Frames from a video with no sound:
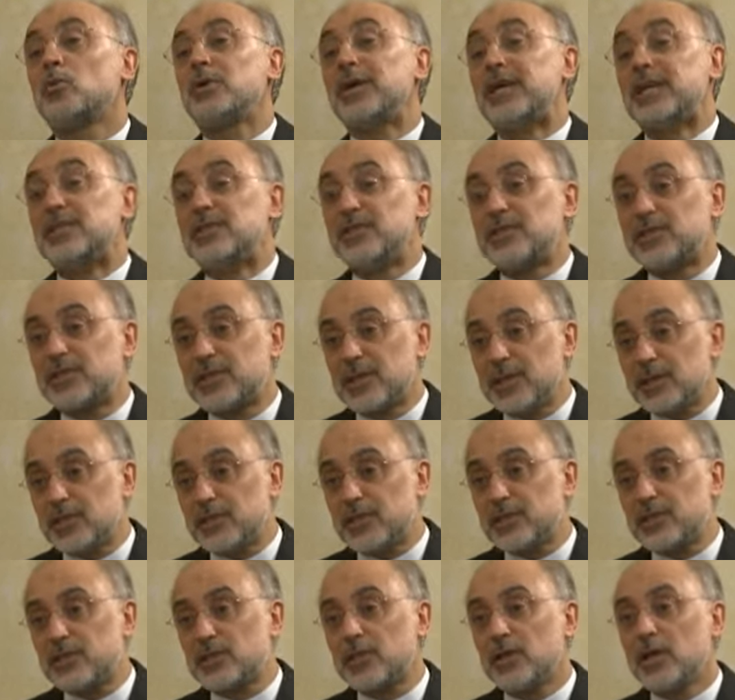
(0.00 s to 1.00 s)
we
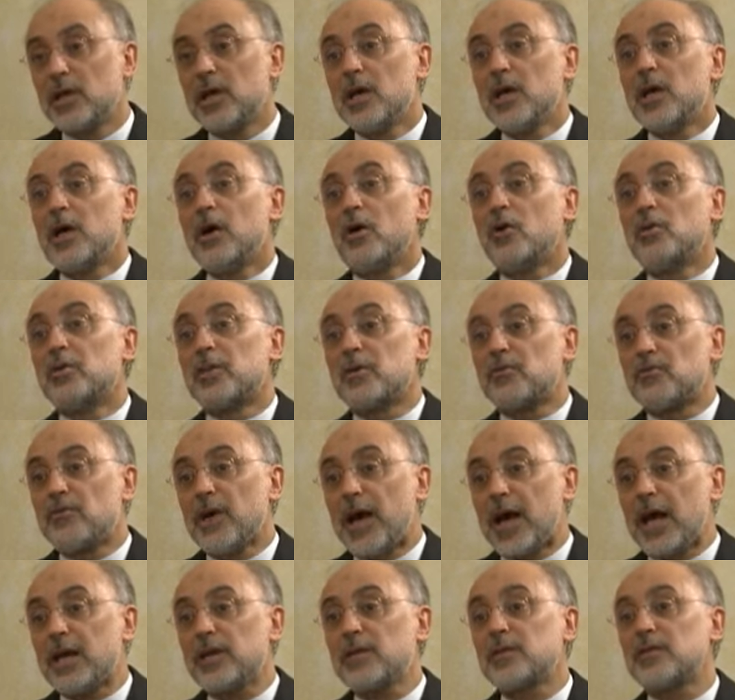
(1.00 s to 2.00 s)
insist on the
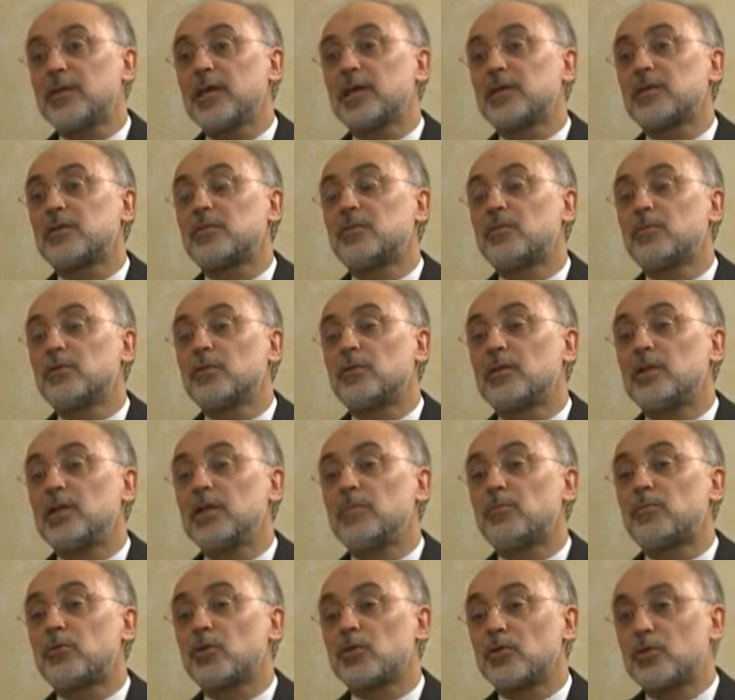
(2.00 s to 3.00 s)
fact that
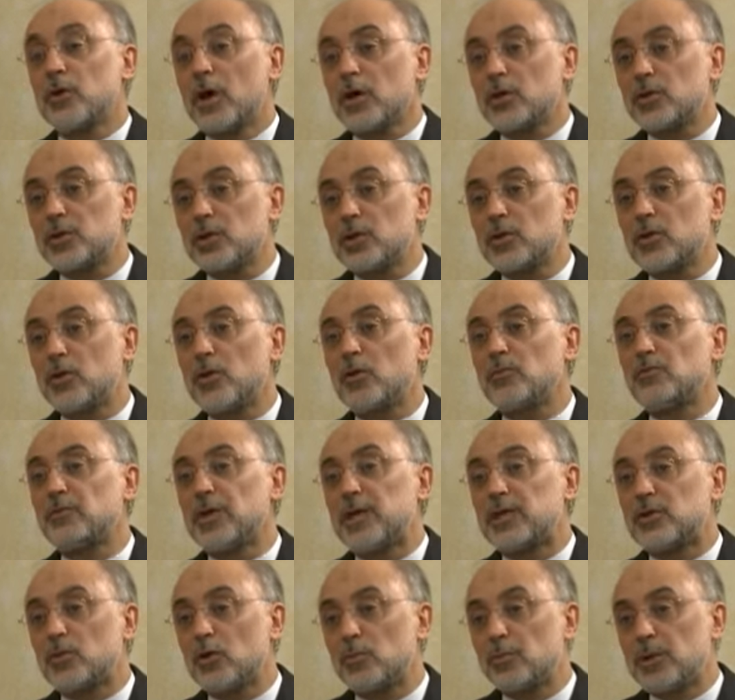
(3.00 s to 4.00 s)
the production of
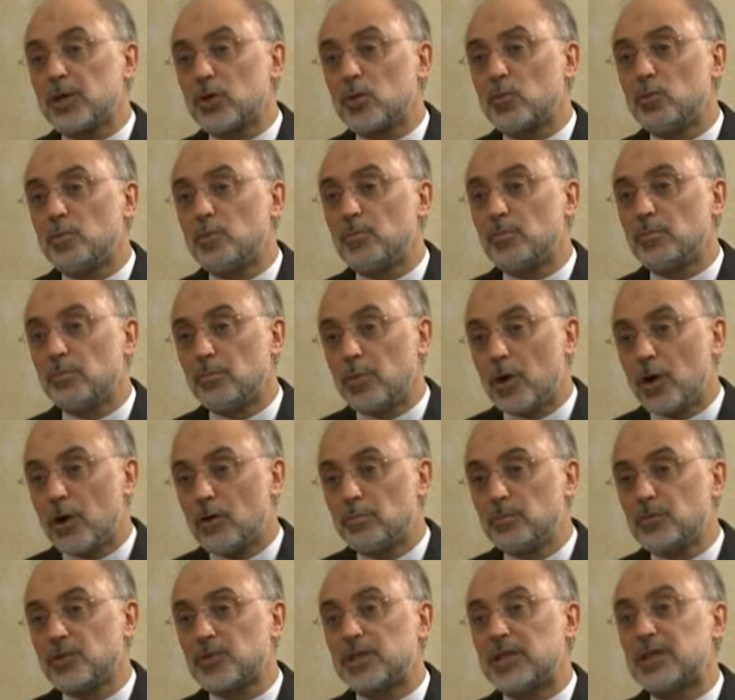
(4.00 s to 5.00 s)
atomic
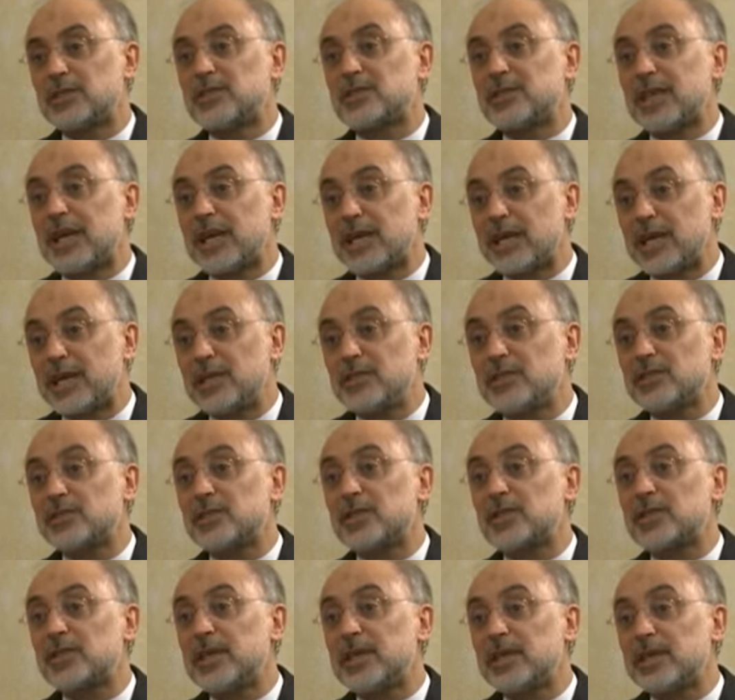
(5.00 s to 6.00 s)
bombs is against
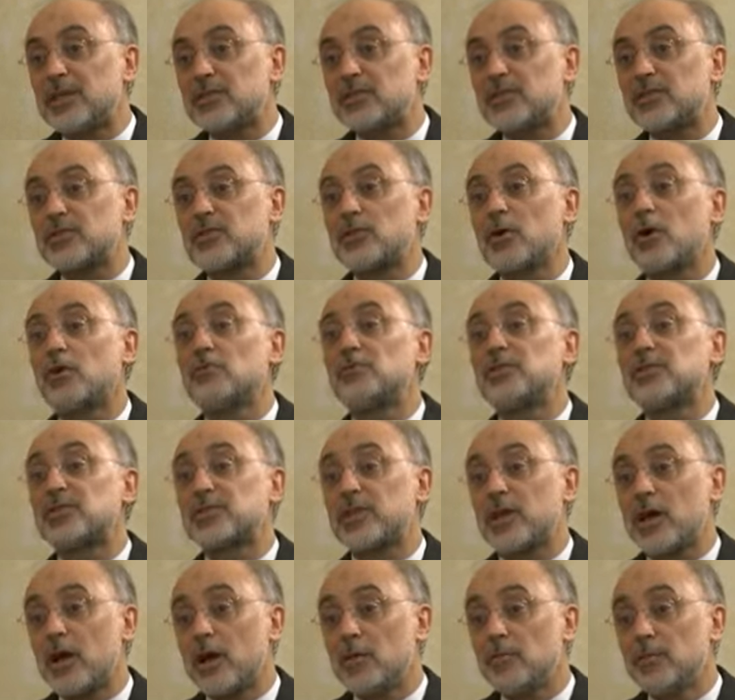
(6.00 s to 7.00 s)
the tenets of
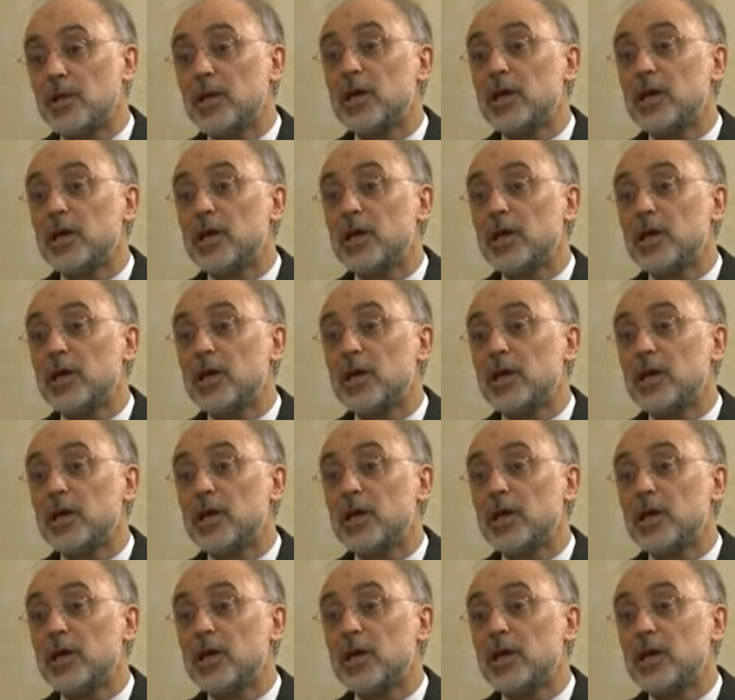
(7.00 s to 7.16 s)
Islam.